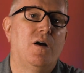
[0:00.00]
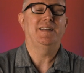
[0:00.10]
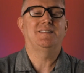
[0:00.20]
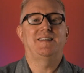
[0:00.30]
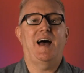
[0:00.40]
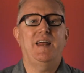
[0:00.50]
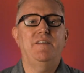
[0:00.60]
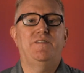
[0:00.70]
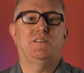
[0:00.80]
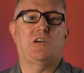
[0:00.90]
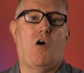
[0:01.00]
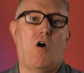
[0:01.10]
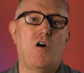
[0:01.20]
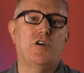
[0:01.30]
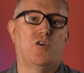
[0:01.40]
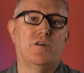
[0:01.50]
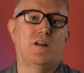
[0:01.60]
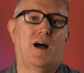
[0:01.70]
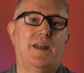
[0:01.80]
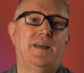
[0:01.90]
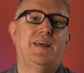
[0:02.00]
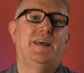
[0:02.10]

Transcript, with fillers: It's not if it's hard or not,